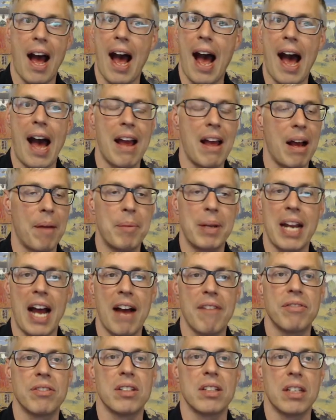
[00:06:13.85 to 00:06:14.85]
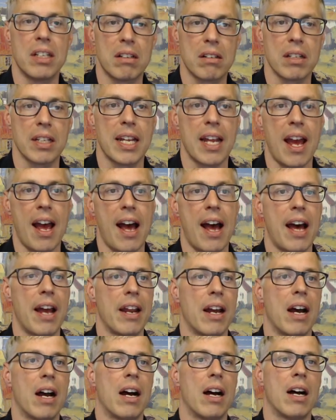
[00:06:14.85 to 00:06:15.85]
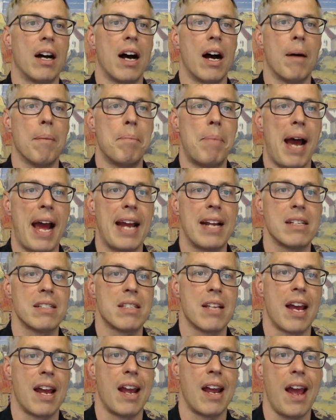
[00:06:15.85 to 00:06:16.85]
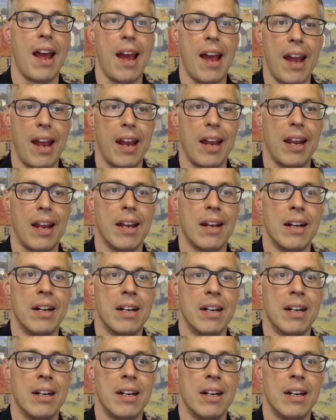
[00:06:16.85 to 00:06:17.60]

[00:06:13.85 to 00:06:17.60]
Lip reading: I've literally had a bank say, "Hey,